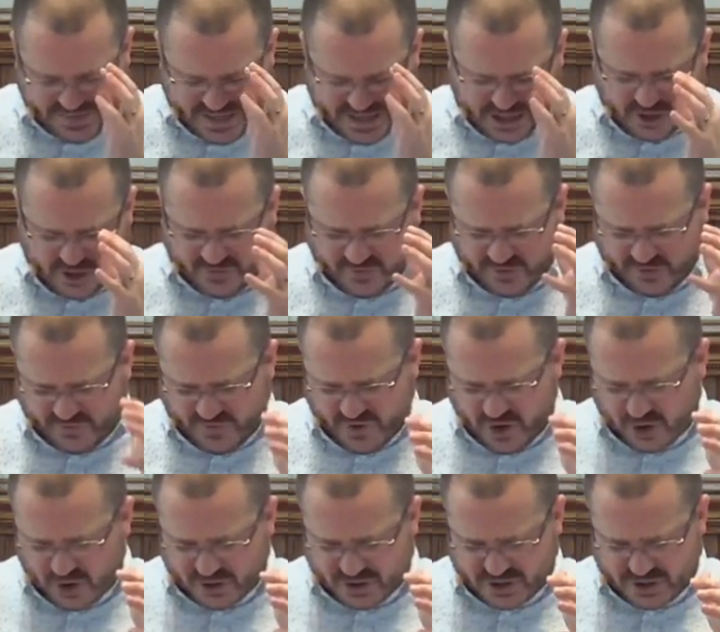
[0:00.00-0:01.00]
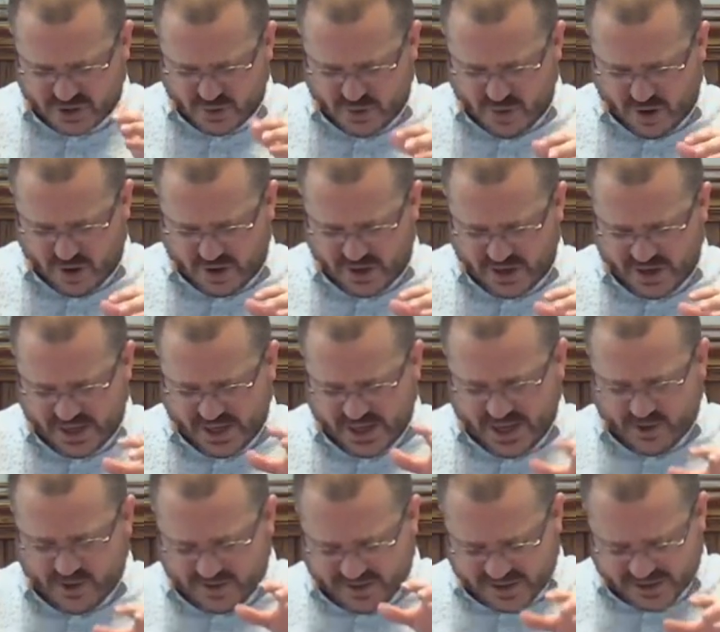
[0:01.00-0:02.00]
you for the folks who are
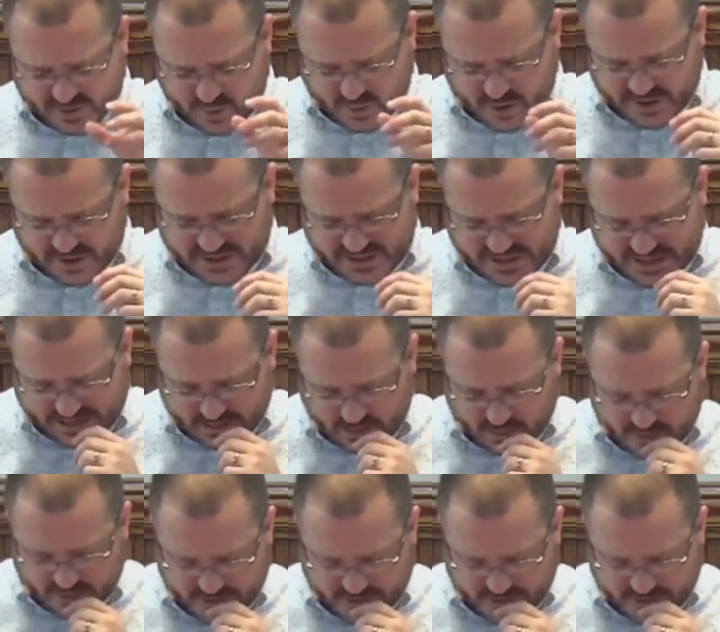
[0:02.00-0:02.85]
hearing this word today, Lord.